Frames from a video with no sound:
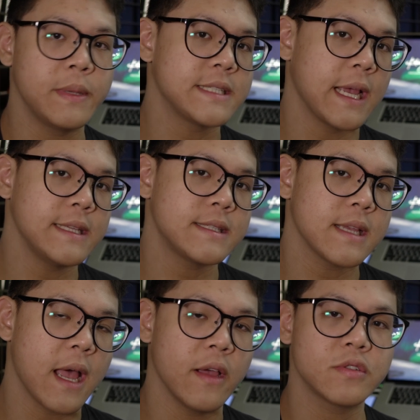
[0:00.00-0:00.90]
Besides,
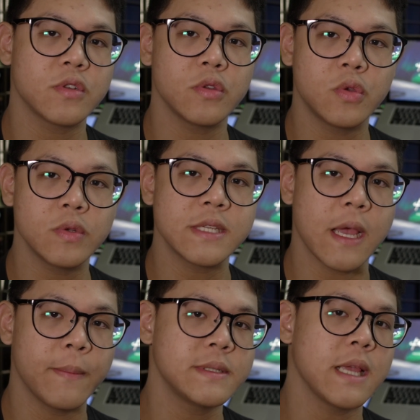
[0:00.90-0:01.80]
I also do
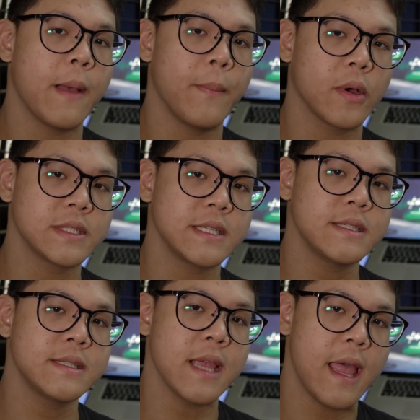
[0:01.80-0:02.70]
some
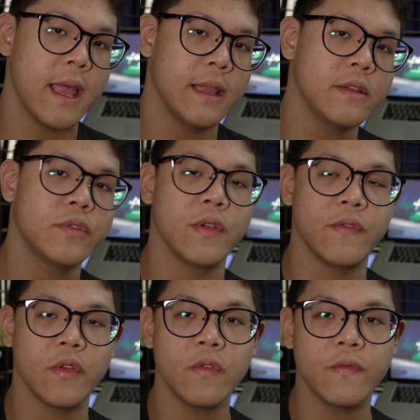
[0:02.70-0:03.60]
unboxings and
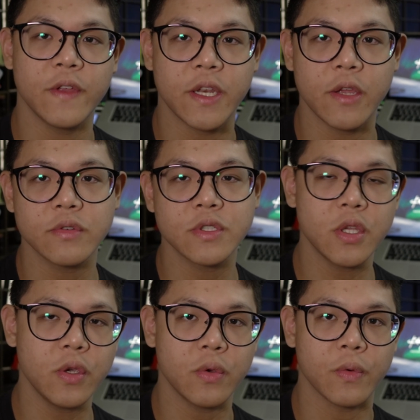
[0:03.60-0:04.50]
review videos
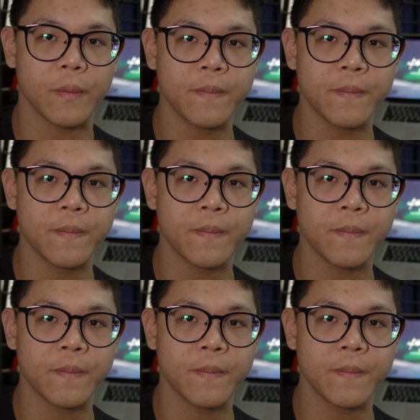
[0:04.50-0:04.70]
too.